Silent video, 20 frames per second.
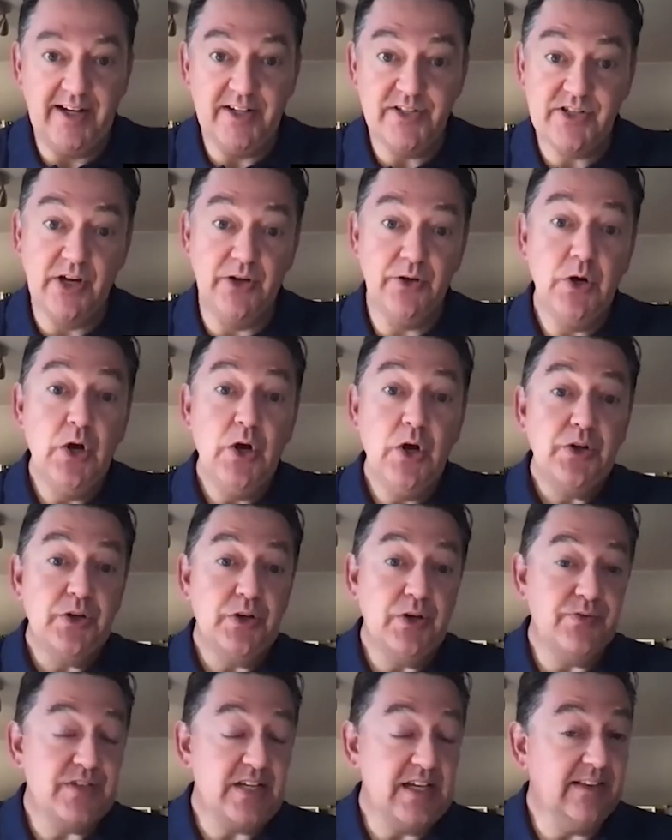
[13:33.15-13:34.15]
So
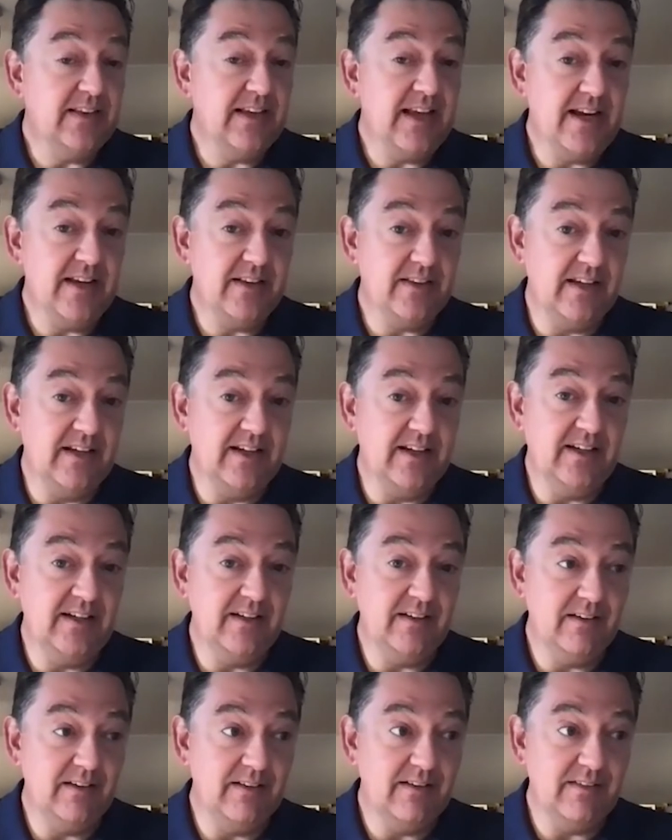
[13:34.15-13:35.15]
you've seen
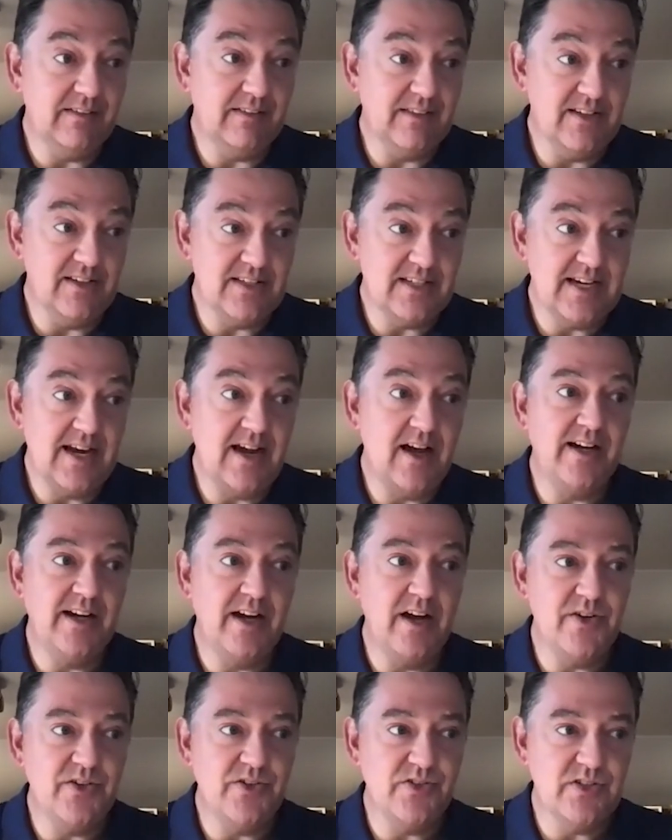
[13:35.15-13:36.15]
the
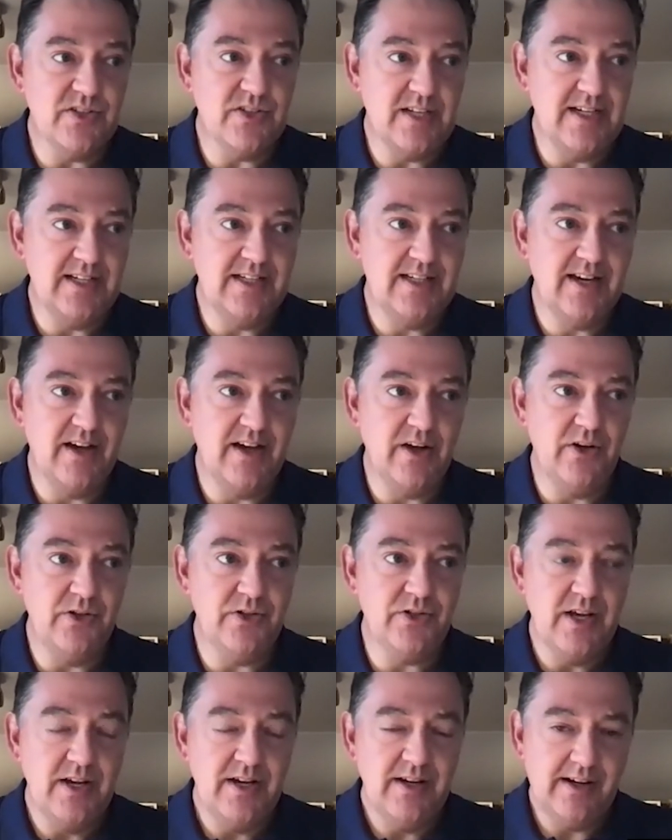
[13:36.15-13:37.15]
CIOs and
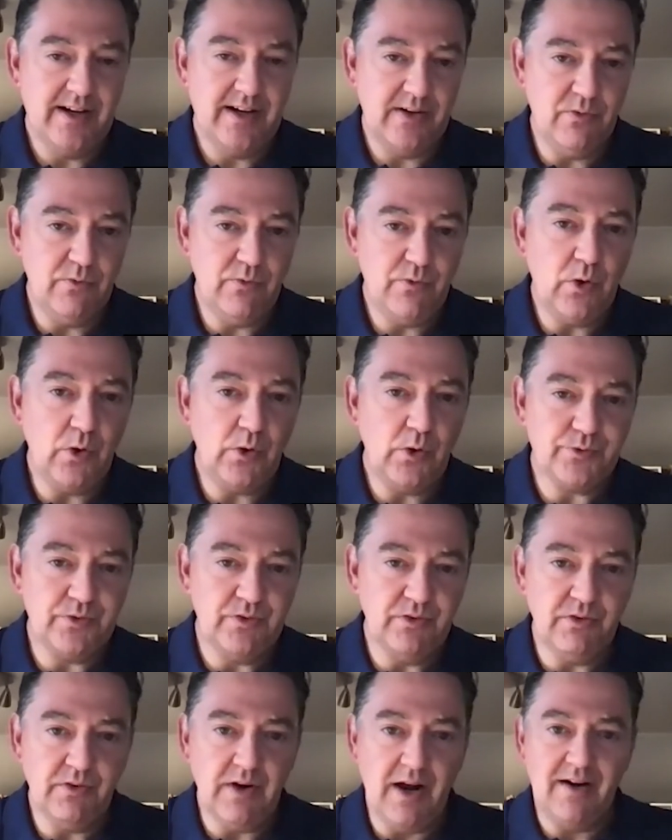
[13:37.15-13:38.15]
CTOs get involved
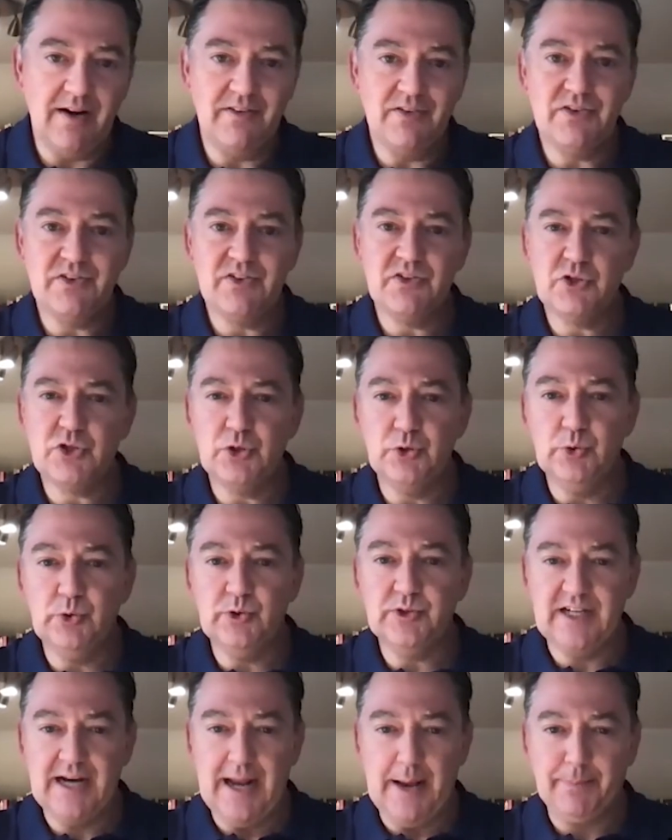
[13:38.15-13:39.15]
in
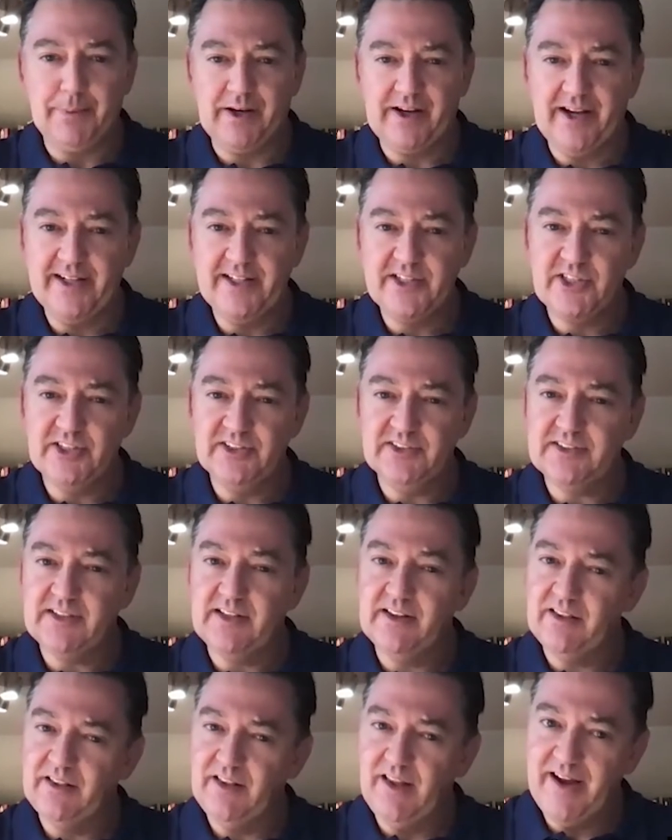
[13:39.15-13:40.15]
tools and applications
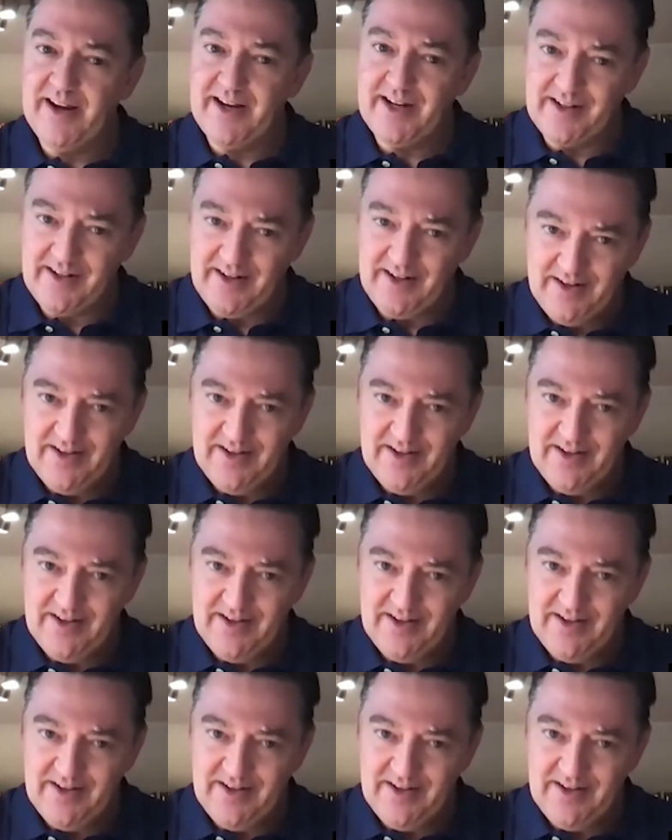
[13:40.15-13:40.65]
like